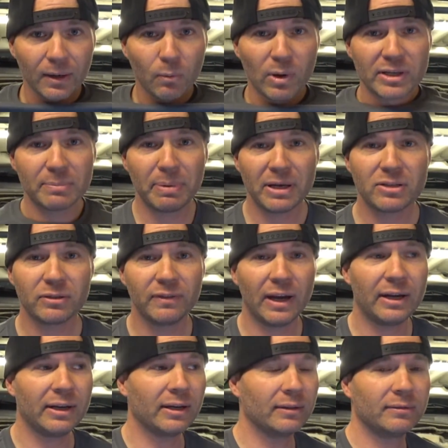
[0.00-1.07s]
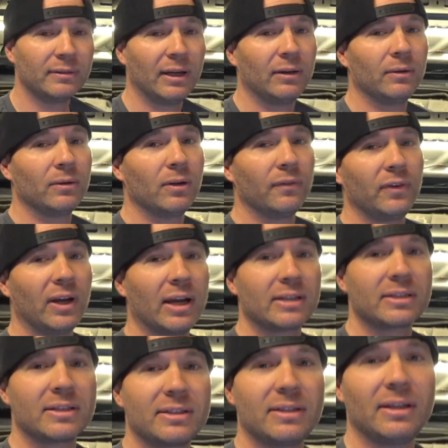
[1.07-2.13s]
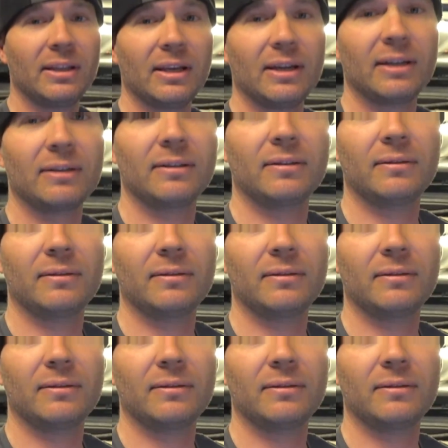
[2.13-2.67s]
went to Pennsylvania. I don't know if you guys can see that.